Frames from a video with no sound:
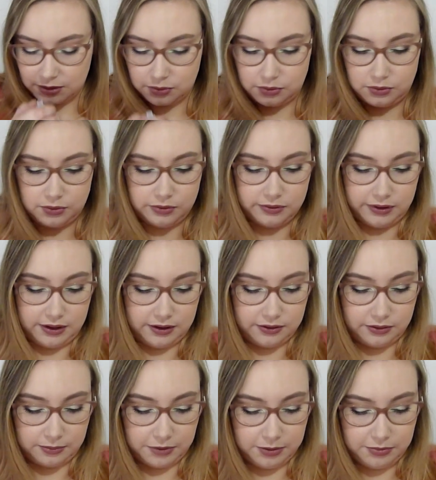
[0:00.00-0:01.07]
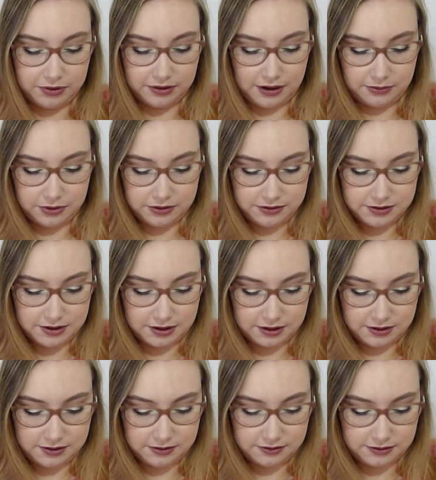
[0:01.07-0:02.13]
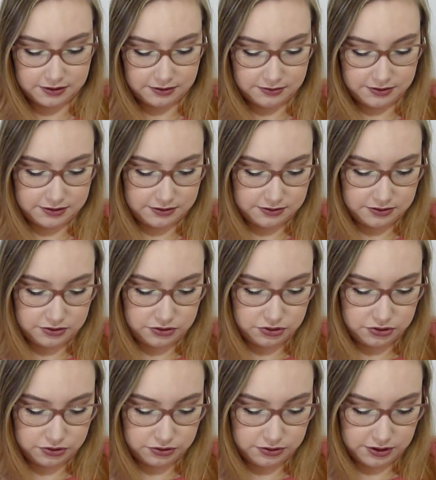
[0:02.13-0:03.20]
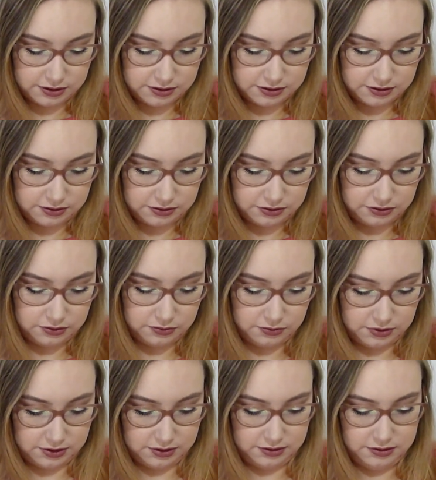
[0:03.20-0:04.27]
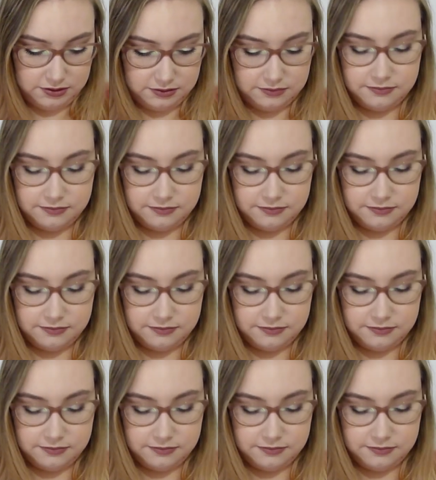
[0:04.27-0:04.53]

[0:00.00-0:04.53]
Cool. Yeah, so I'm going to put that one on today. So that one's due. That's the new one.